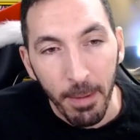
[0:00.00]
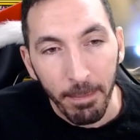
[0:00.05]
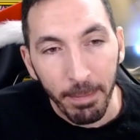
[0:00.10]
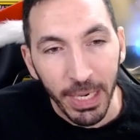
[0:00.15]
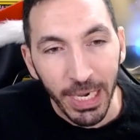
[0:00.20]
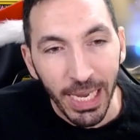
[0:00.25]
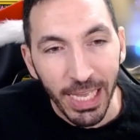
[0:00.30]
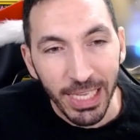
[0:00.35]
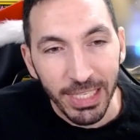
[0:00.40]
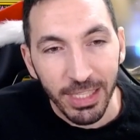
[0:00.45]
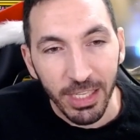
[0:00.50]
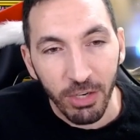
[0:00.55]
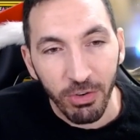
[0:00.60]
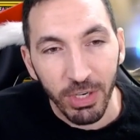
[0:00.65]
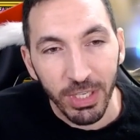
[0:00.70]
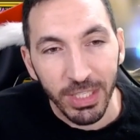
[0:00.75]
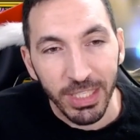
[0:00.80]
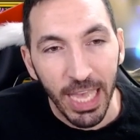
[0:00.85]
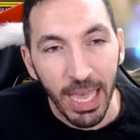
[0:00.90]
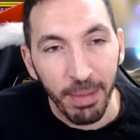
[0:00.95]
plus the
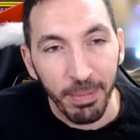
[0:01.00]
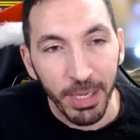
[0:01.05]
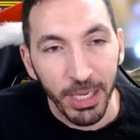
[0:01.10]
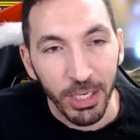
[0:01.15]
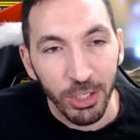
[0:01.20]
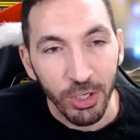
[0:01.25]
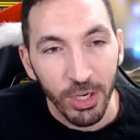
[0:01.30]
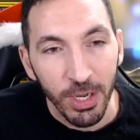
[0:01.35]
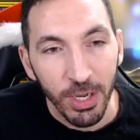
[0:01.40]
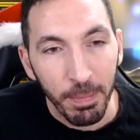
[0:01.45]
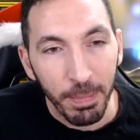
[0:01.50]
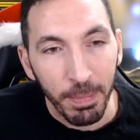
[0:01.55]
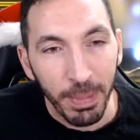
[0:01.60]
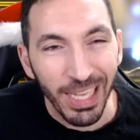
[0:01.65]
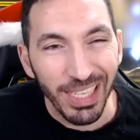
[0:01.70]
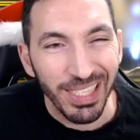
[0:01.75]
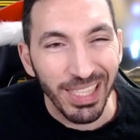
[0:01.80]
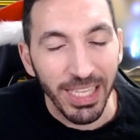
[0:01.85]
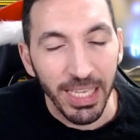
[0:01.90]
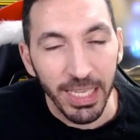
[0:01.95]
crit damage,
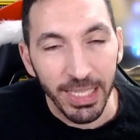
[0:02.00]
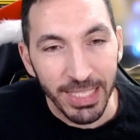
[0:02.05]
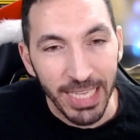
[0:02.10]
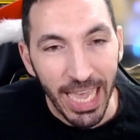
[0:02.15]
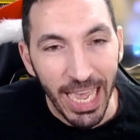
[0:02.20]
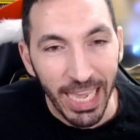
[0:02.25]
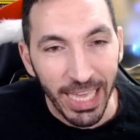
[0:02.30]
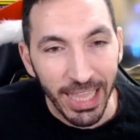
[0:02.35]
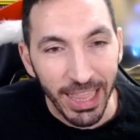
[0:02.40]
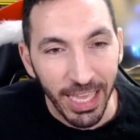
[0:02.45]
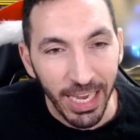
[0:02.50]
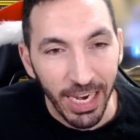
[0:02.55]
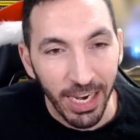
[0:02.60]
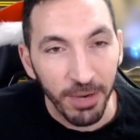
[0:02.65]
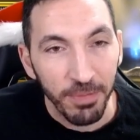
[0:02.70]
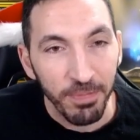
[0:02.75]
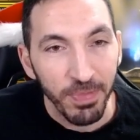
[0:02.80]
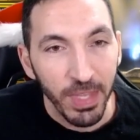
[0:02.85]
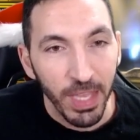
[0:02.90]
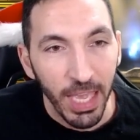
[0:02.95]
plus the attack
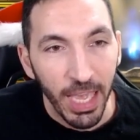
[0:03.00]
there.